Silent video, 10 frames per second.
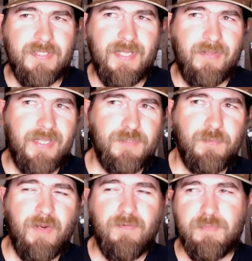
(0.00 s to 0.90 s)
Now, the
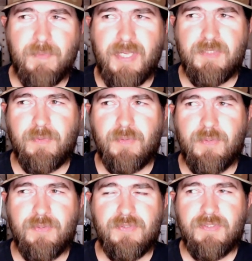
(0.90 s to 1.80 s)
S-Waver is
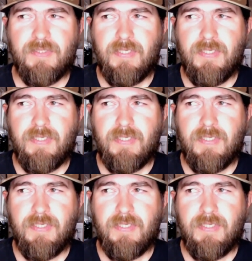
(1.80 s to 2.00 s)
mass-produced.